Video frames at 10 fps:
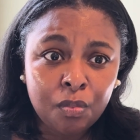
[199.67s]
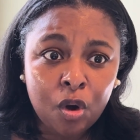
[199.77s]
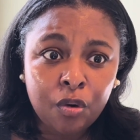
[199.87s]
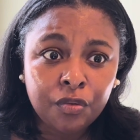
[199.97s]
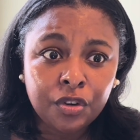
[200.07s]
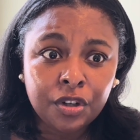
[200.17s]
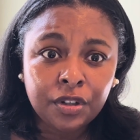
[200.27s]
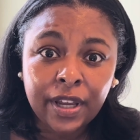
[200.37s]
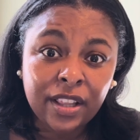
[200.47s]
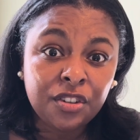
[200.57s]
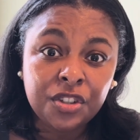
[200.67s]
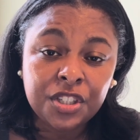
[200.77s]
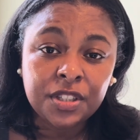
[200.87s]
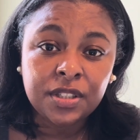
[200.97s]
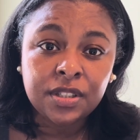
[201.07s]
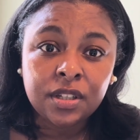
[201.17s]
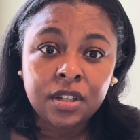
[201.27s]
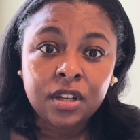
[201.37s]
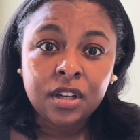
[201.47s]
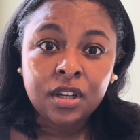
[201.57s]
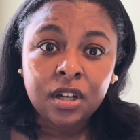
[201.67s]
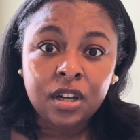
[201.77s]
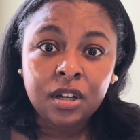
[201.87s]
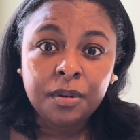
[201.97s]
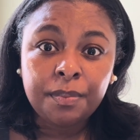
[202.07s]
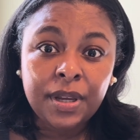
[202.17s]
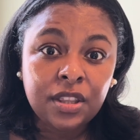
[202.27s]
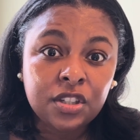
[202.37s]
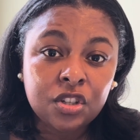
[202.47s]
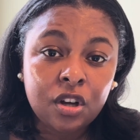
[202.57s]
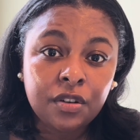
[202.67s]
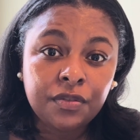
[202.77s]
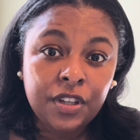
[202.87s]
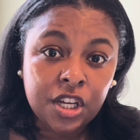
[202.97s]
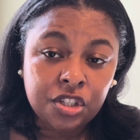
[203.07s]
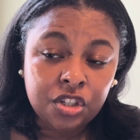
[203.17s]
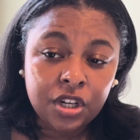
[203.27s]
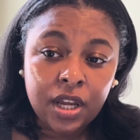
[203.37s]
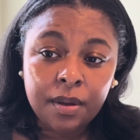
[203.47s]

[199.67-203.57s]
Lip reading: over, like, I literally just paid this off yesterday.